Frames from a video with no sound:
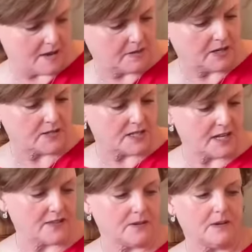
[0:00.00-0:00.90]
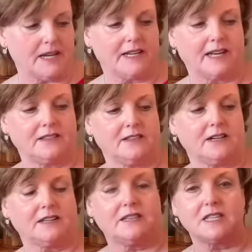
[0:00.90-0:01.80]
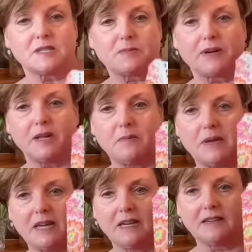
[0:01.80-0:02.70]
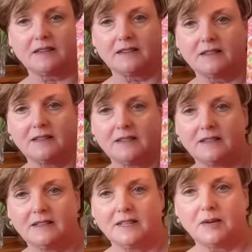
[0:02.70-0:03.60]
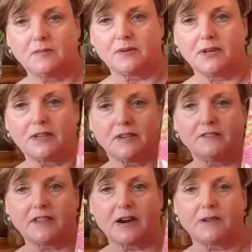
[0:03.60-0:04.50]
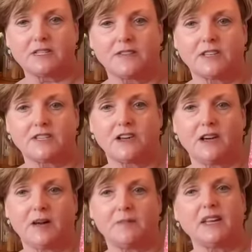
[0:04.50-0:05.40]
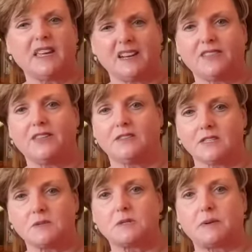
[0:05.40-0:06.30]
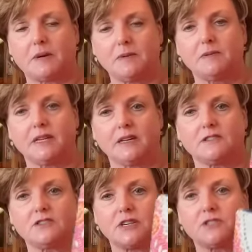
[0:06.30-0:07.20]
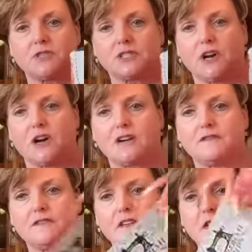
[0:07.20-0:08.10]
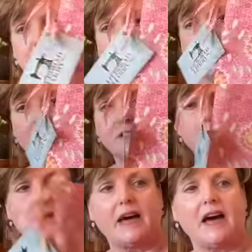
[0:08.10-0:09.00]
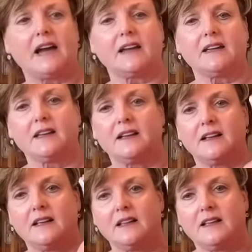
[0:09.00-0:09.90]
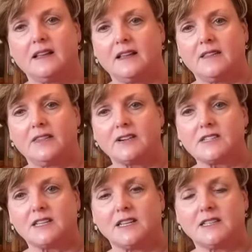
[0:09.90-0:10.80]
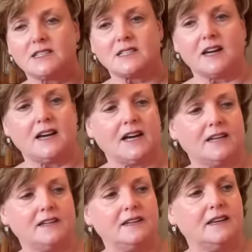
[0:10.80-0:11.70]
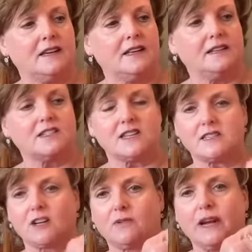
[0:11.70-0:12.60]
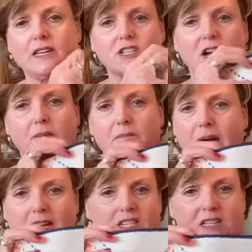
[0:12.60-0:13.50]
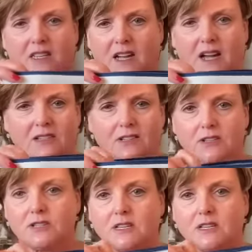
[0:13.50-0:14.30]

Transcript: Here's another one, and look at these pretty pink embroidered flowers on the top. Again, I think this is probably a dresser scarf. Here's the back. There's the inside. Does a great job matching the colors.